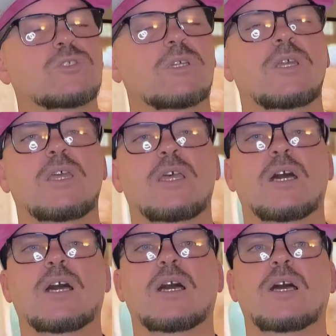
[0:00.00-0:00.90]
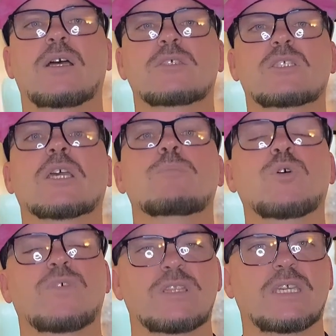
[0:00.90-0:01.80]
a slick
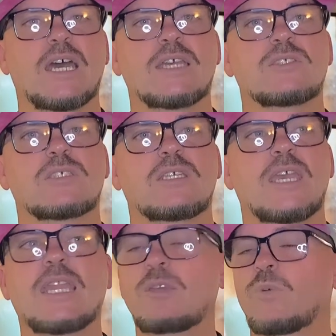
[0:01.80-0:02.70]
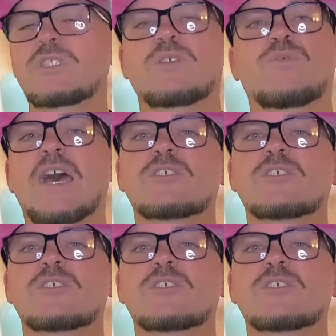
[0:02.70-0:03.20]
move on the guys. And he wins it fast.